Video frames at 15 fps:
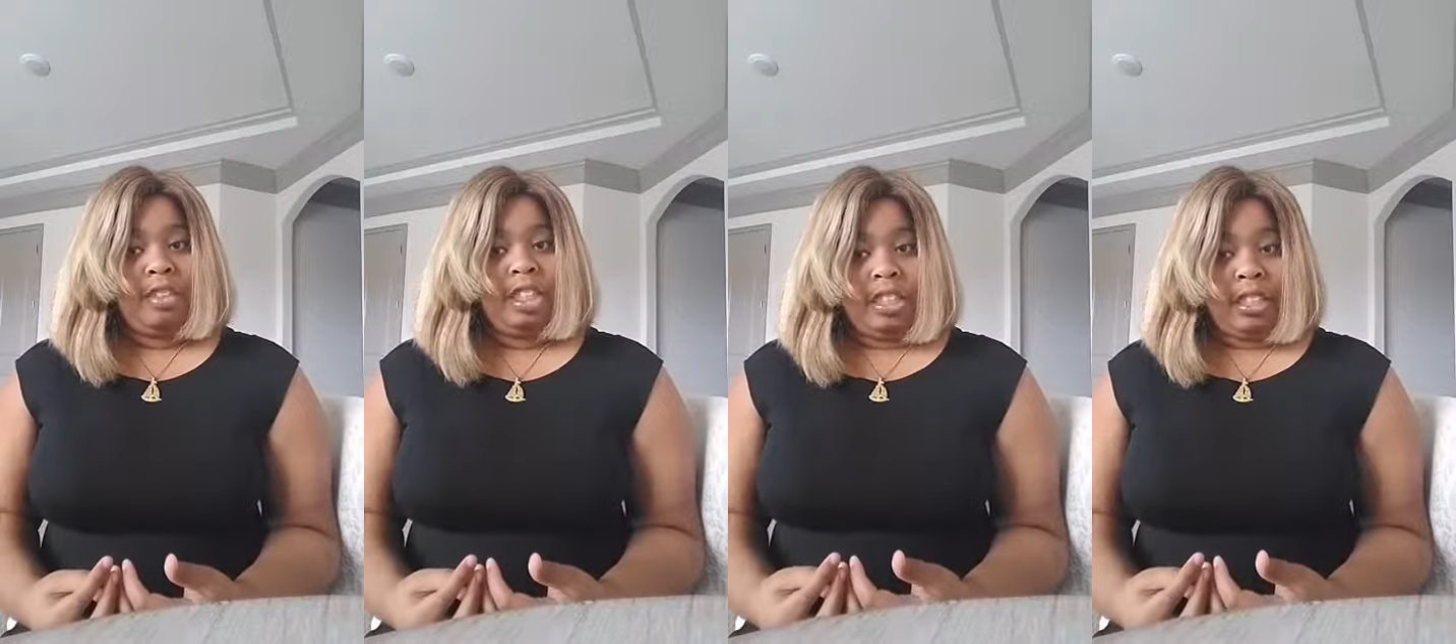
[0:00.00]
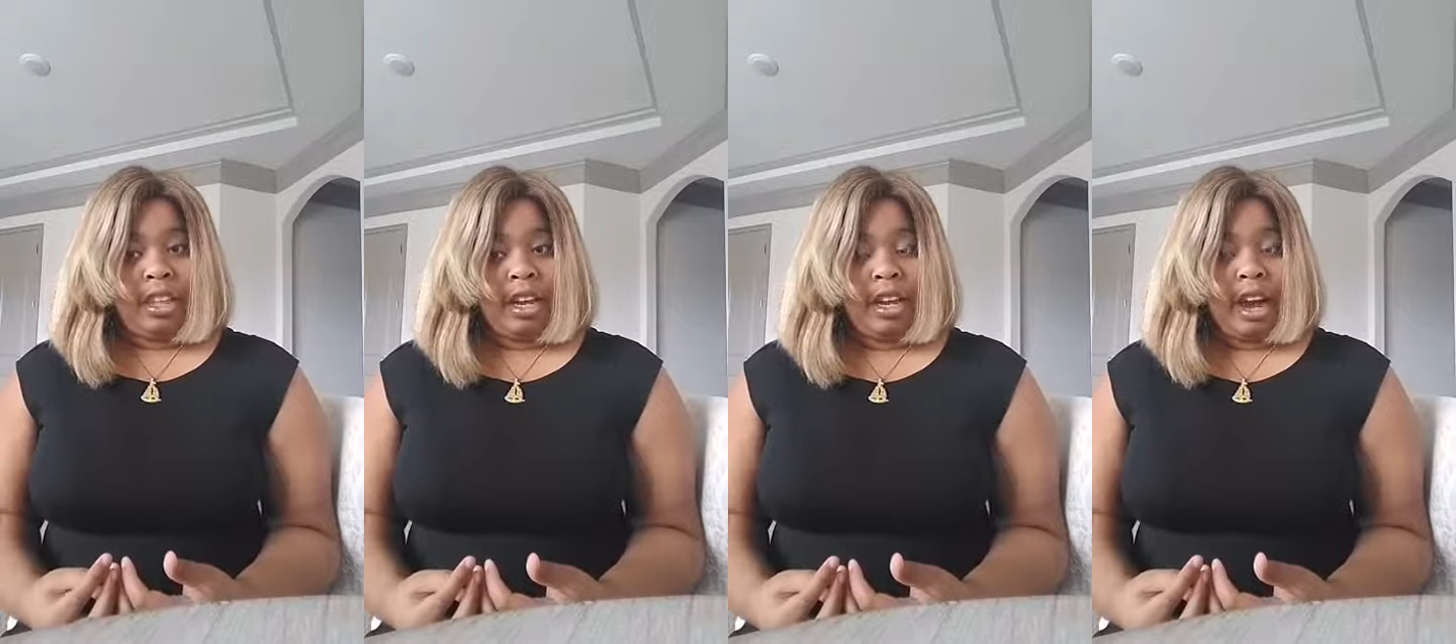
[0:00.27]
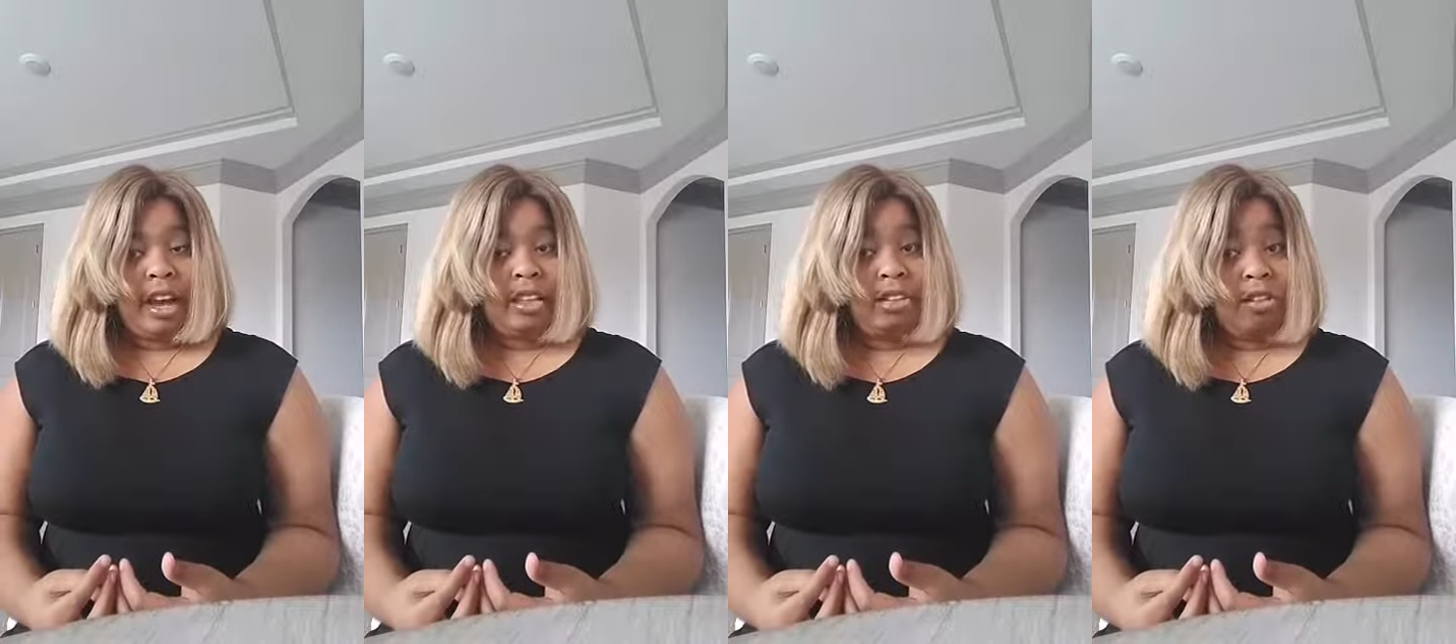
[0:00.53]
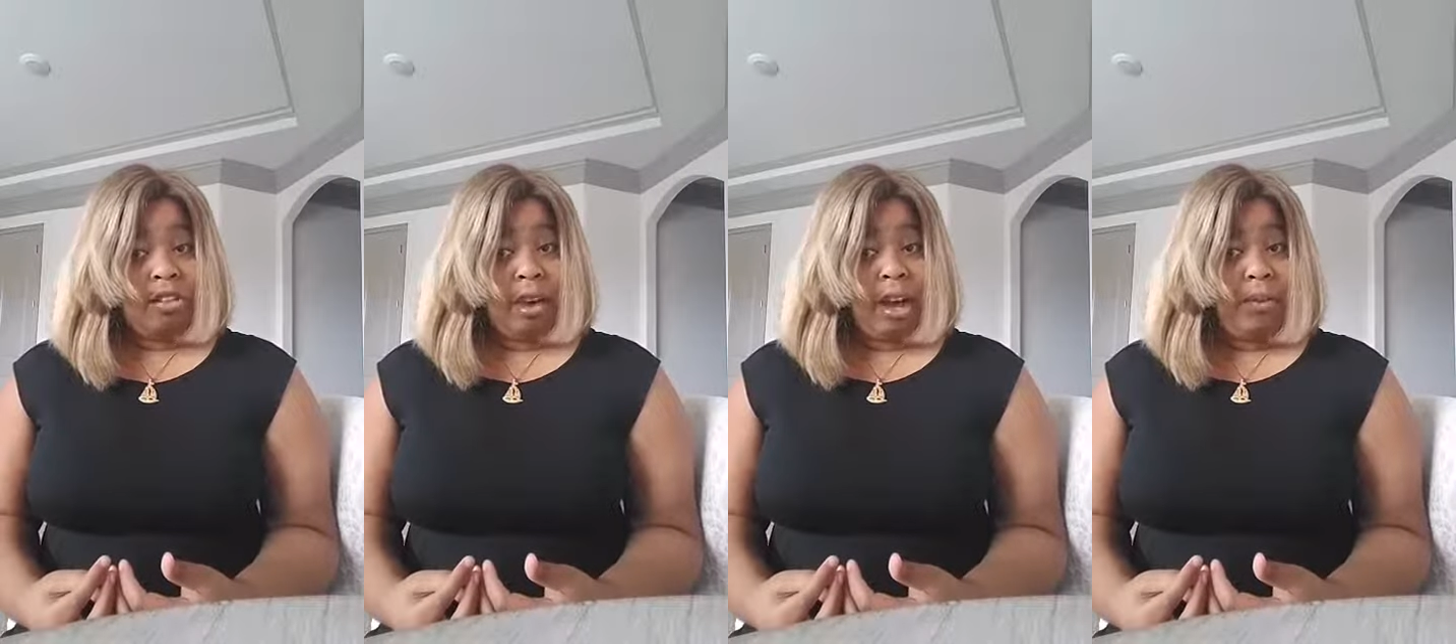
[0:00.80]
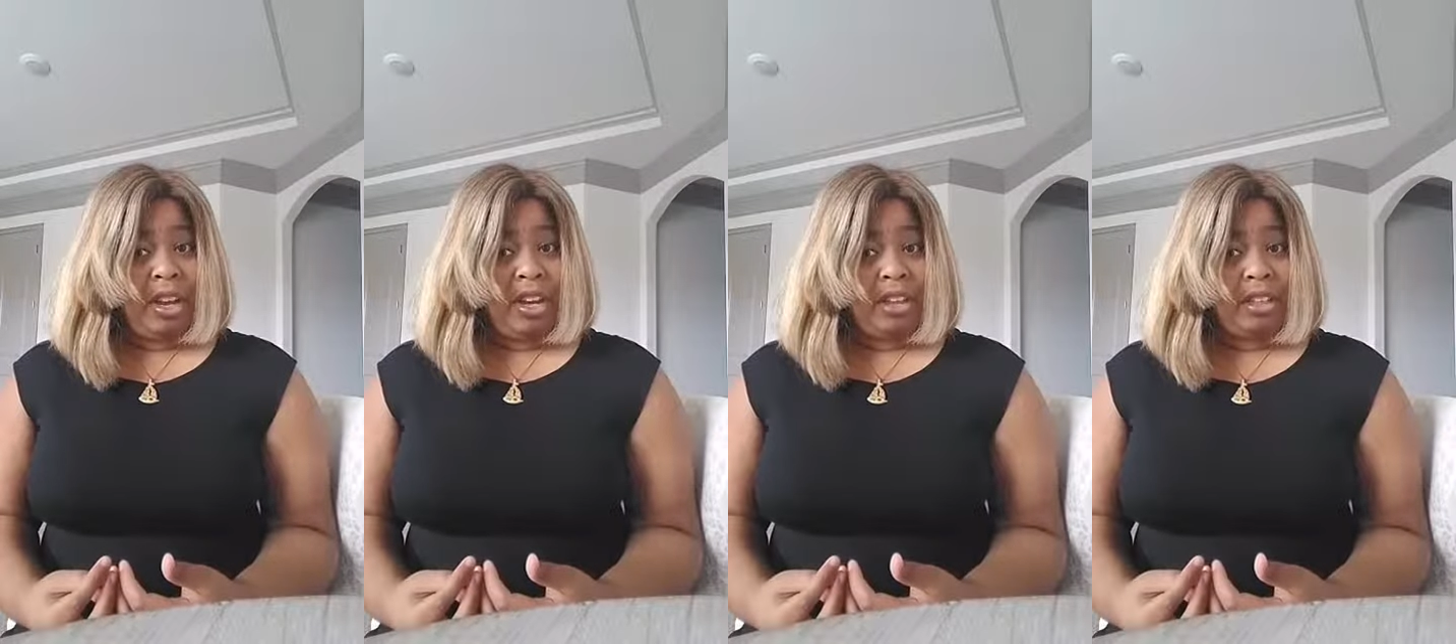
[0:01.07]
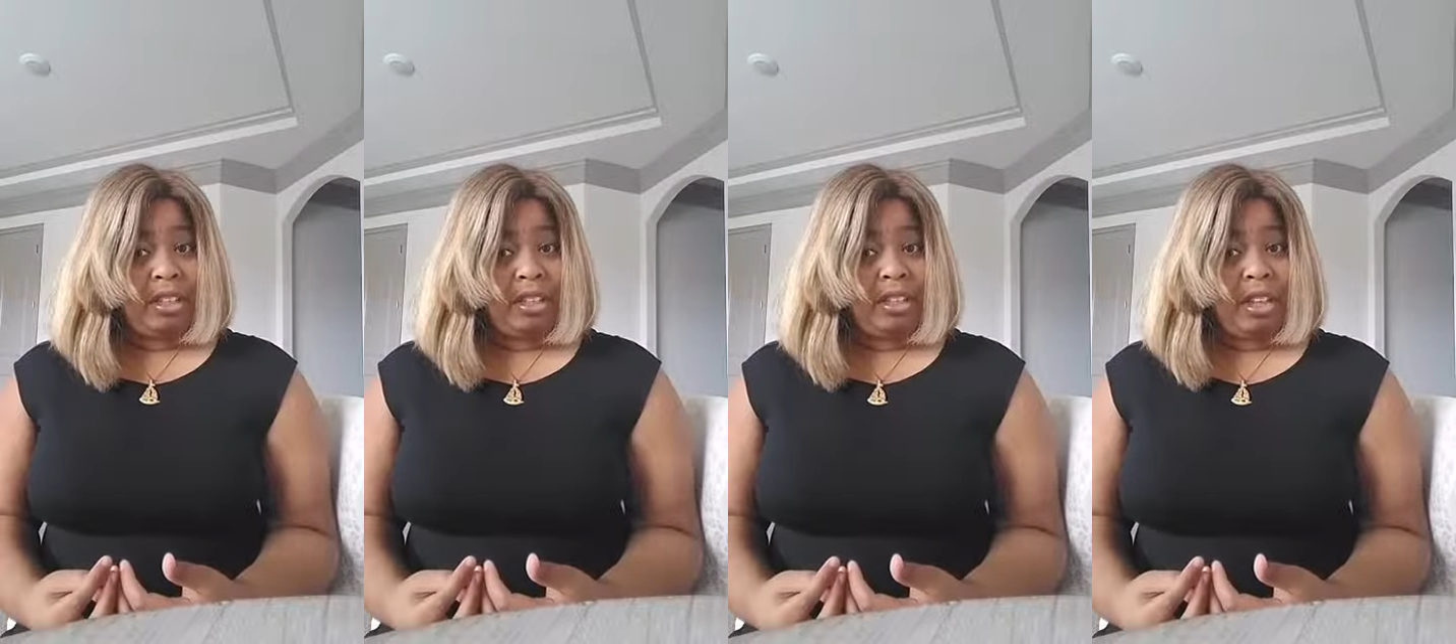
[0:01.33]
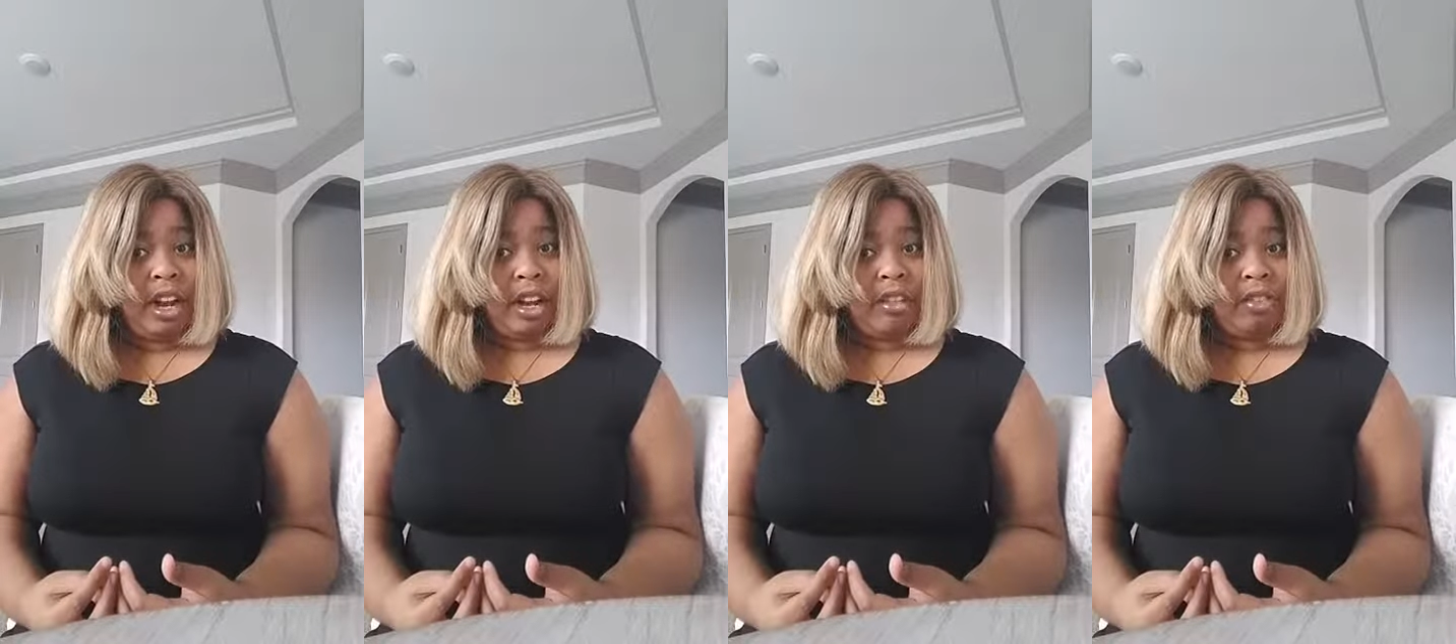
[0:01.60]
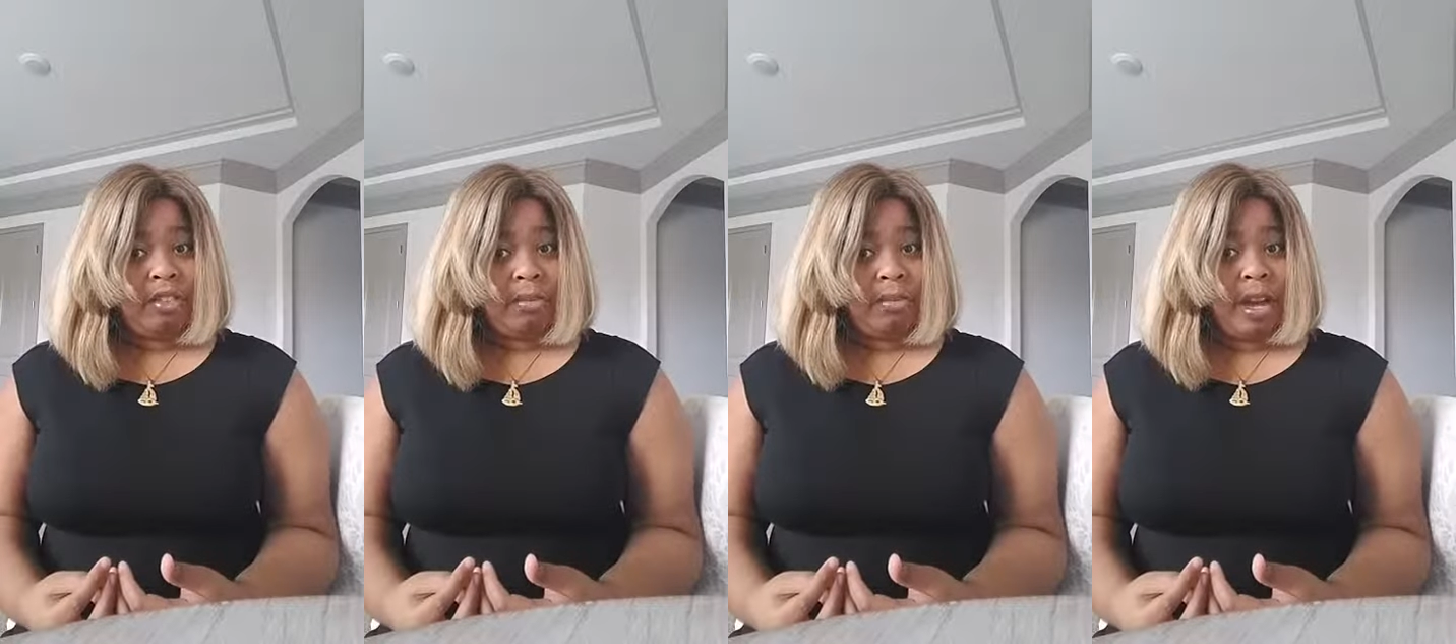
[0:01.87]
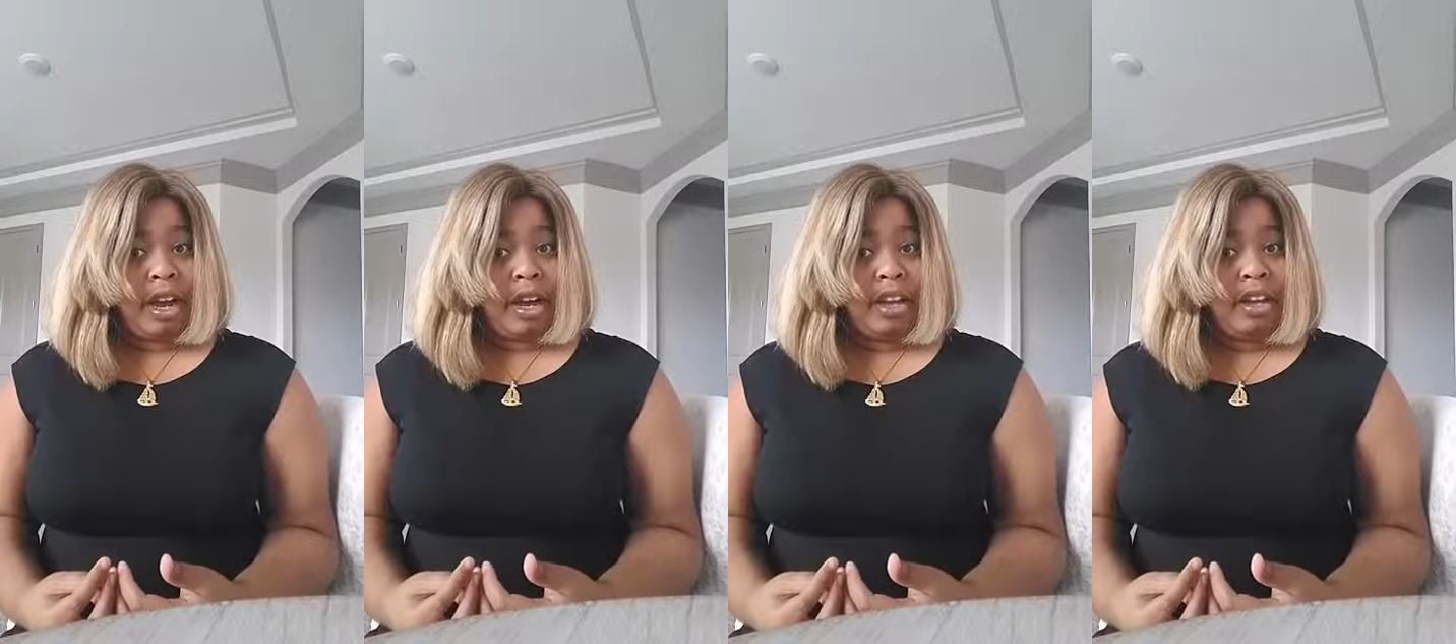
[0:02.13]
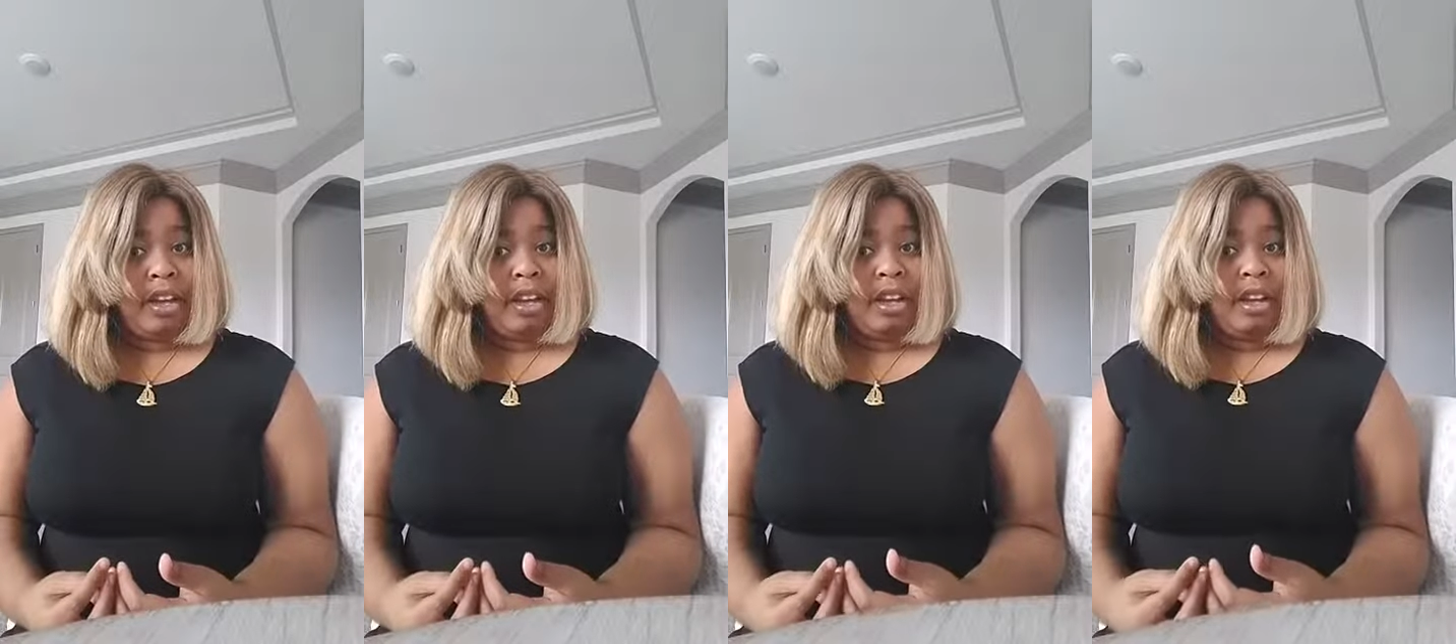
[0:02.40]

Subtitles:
just like I took my weaknesses and I took my,